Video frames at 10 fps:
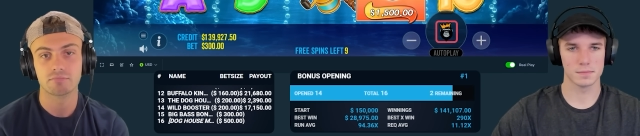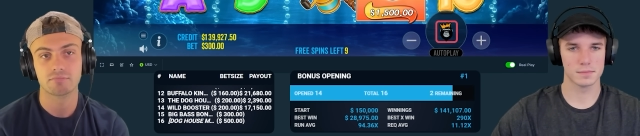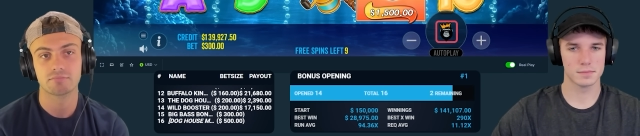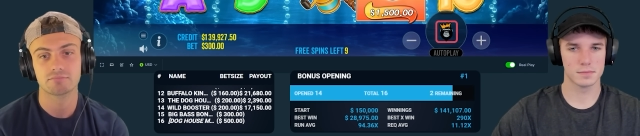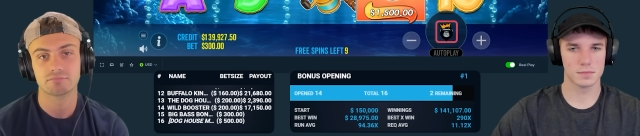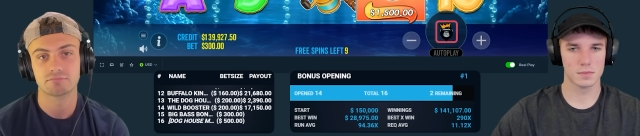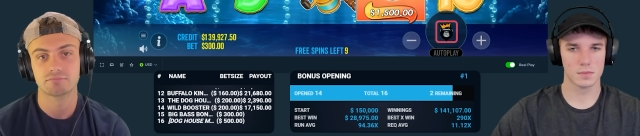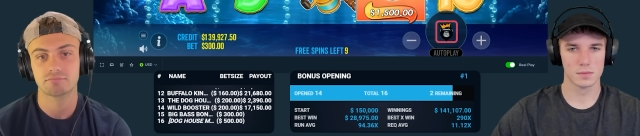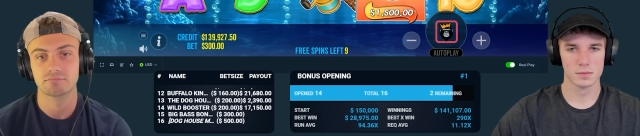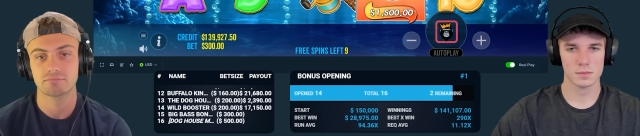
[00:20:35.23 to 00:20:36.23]

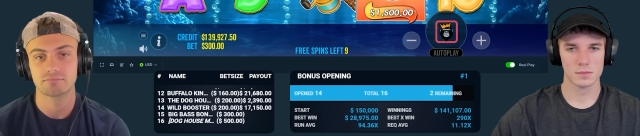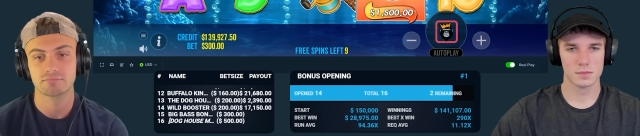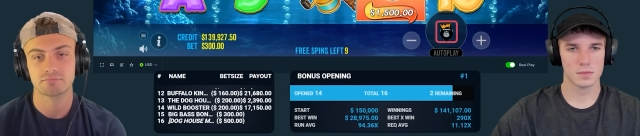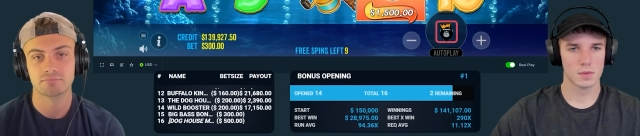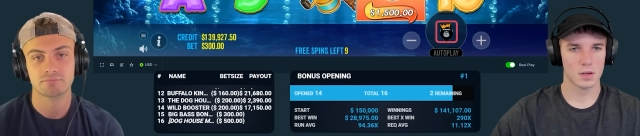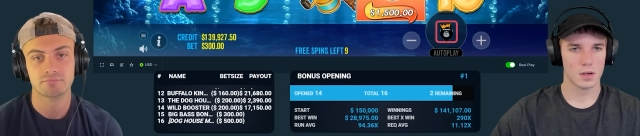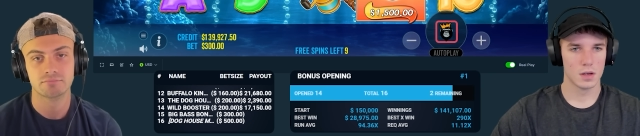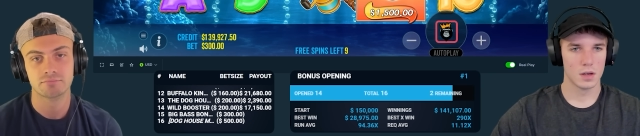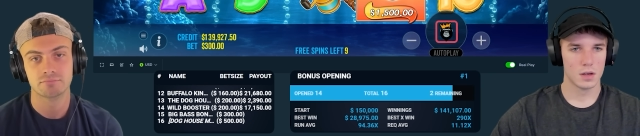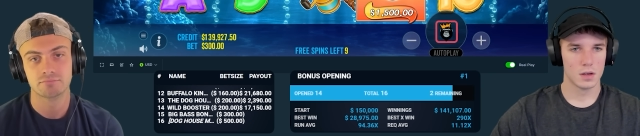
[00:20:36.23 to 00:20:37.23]

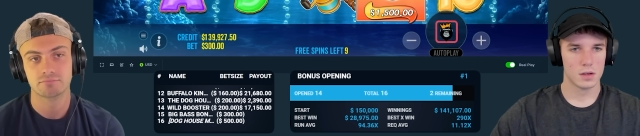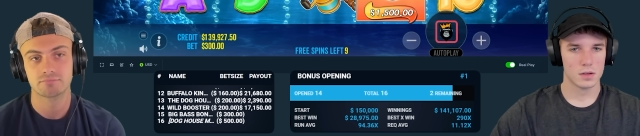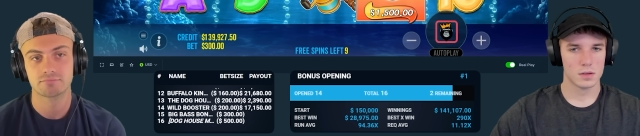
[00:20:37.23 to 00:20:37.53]
[no speech]